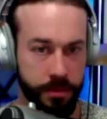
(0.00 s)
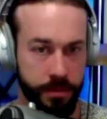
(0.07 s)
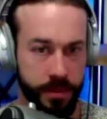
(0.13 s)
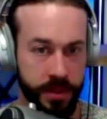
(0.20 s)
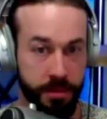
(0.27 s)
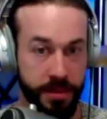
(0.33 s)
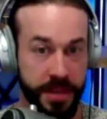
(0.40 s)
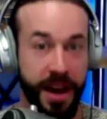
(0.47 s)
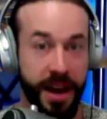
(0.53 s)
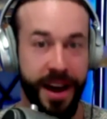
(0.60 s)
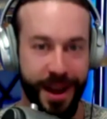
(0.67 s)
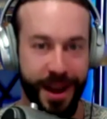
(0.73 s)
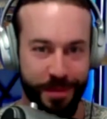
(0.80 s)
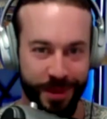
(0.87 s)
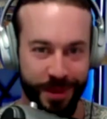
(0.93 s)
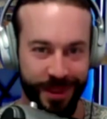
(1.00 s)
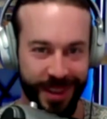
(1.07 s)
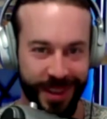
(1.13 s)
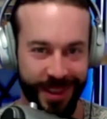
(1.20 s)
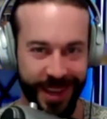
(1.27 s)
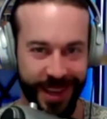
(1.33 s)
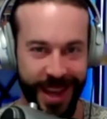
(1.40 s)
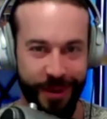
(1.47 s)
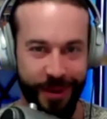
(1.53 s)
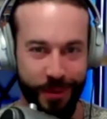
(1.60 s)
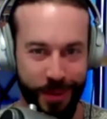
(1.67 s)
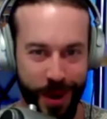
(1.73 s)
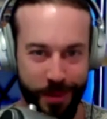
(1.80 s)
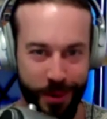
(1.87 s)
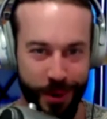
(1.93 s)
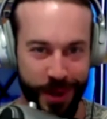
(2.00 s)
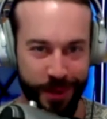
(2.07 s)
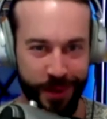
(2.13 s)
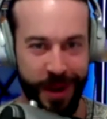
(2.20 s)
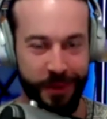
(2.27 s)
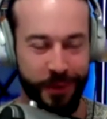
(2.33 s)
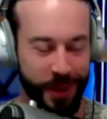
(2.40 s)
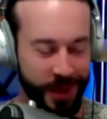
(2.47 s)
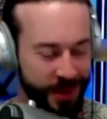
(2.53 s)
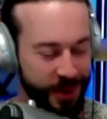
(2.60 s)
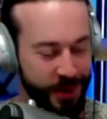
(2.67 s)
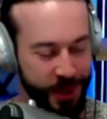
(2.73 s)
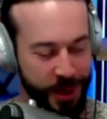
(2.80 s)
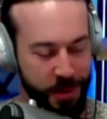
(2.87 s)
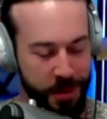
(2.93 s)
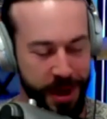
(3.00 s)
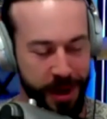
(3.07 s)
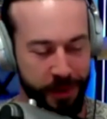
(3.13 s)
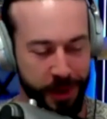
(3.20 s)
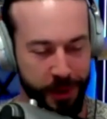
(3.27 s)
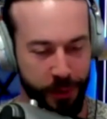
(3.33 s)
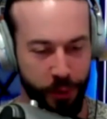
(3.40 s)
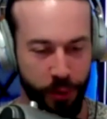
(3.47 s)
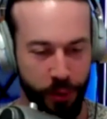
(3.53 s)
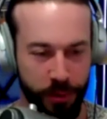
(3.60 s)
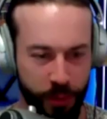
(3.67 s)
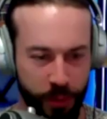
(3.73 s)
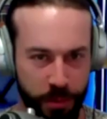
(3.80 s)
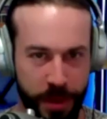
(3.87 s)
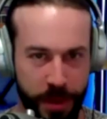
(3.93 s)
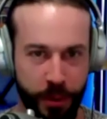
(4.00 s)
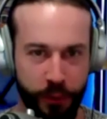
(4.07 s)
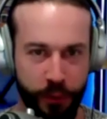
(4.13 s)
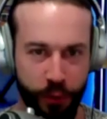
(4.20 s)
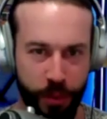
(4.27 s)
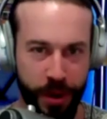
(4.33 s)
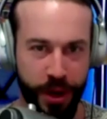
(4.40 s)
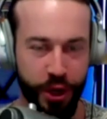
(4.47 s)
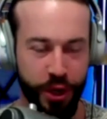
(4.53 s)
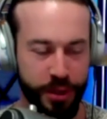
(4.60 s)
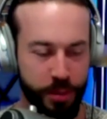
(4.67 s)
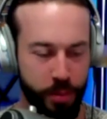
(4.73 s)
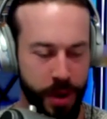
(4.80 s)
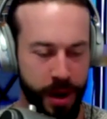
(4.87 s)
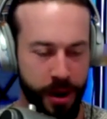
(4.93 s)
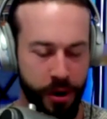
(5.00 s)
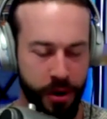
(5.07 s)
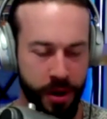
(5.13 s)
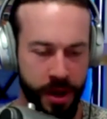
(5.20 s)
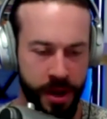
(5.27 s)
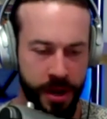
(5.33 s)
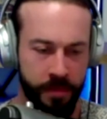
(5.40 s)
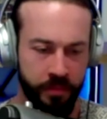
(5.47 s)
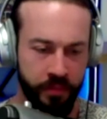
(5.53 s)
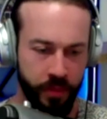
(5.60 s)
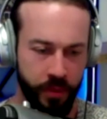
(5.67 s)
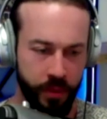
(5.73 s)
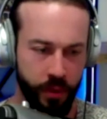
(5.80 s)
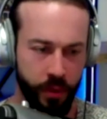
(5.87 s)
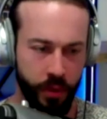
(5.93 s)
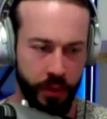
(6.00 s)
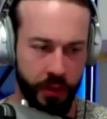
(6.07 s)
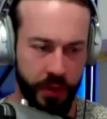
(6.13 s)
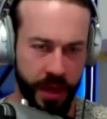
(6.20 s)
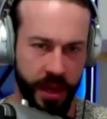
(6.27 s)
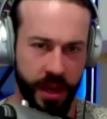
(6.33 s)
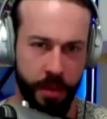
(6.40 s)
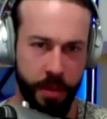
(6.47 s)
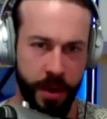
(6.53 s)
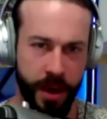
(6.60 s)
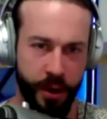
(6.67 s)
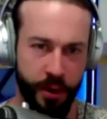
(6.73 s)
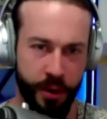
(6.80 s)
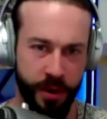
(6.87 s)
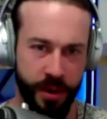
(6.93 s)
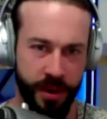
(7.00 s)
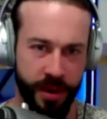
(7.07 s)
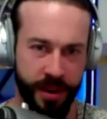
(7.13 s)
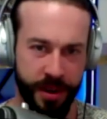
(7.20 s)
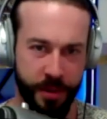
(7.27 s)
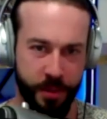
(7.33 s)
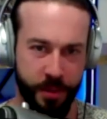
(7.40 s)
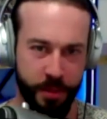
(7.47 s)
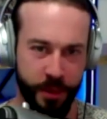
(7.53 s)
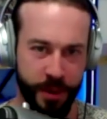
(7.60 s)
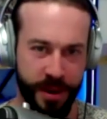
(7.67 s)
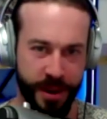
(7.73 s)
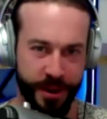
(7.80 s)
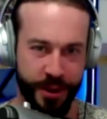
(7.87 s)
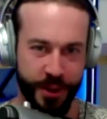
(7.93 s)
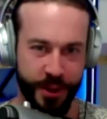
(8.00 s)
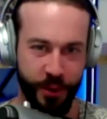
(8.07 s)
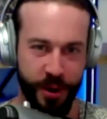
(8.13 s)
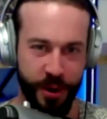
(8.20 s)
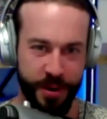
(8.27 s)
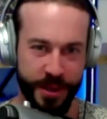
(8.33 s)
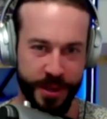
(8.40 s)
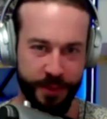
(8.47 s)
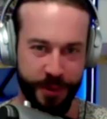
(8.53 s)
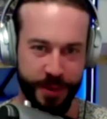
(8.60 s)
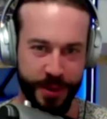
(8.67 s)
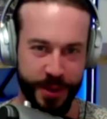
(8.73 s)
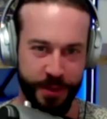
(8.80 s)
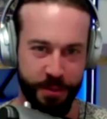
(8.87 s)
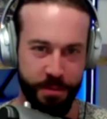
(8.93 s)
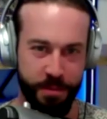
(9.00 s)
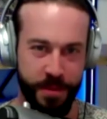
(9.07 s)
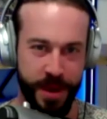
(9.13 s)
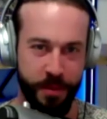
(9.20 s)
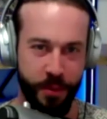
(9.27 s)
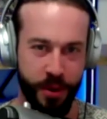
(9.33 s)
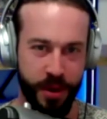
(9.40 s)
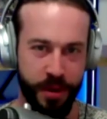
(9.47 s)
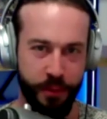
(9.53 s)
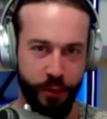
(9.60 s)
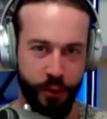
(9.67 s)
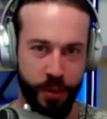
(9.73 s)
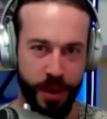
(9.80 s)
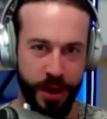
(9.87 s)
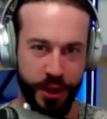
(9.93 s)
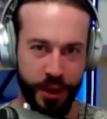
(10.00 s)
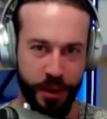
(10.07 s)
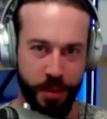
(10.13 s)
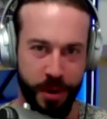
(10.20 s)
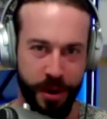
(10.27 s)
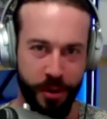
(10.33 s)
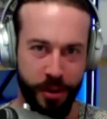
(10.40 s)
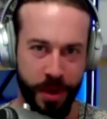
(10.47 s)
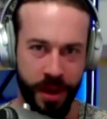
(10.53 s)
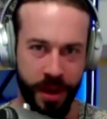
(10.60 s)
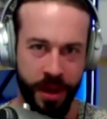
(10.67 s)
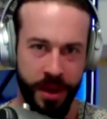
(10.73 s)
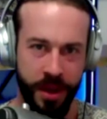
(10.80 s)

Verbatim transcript: some time that they can't remember even after they start to come out of it, or when, when memory formation is impaired. Thinking about um, conscious awareness versus memory formation impairment.